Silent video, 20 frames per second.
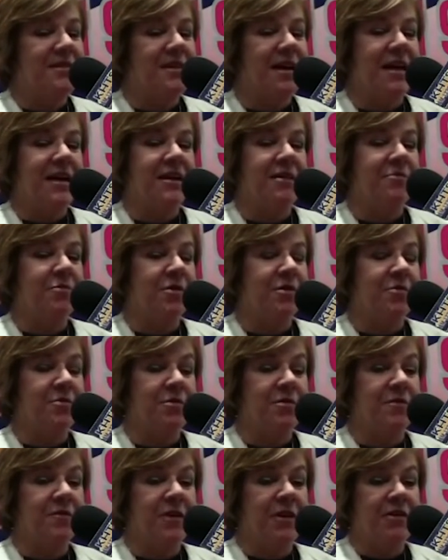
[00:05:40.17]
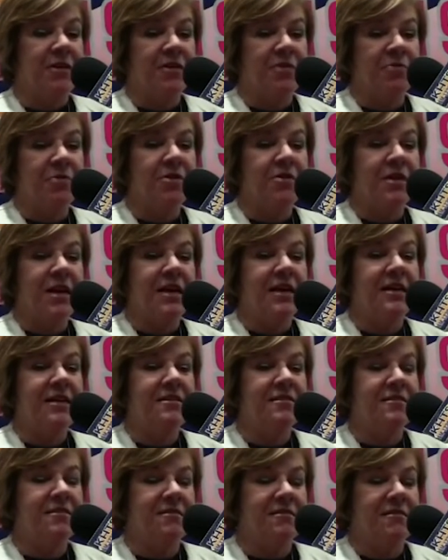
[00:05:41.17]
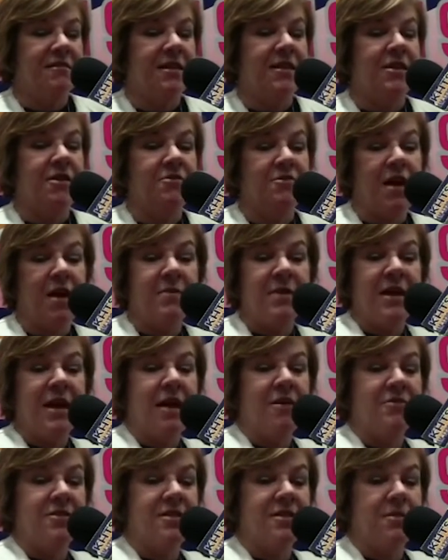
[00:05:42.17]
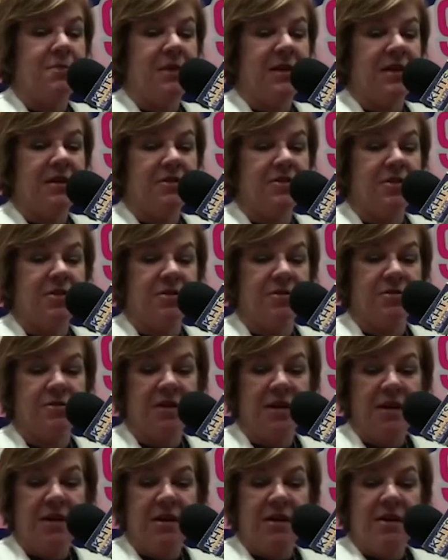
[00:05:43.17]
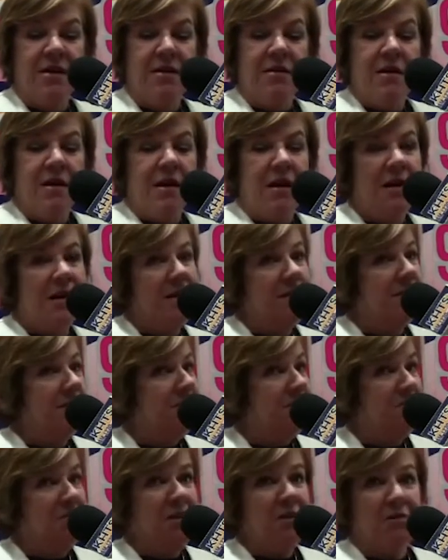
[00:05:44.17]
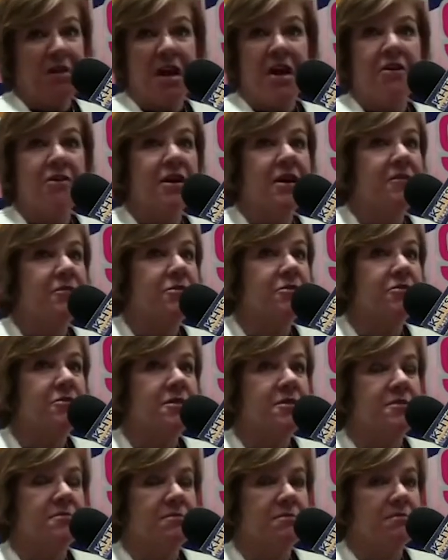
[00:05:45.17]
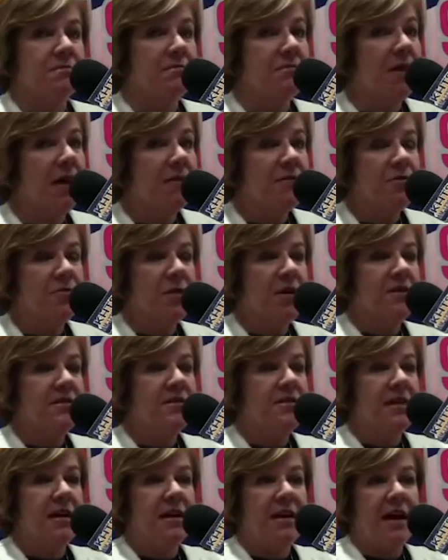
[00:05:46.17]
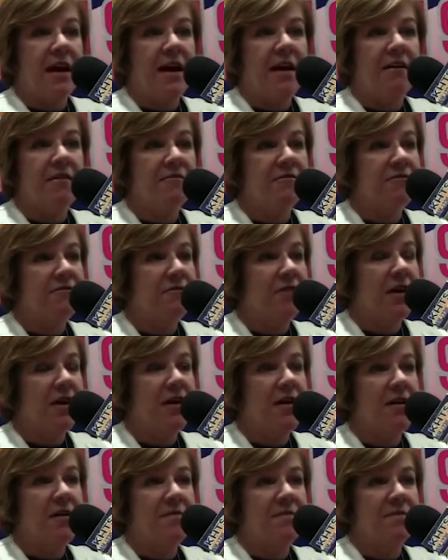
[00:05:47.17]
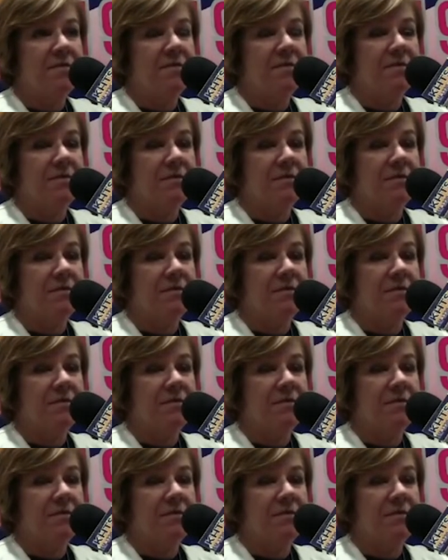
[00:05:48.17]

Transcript: Excited. We're we're very thrilled that he's you know coming out to speak to, um, you know, caregivers, loved ones that have um,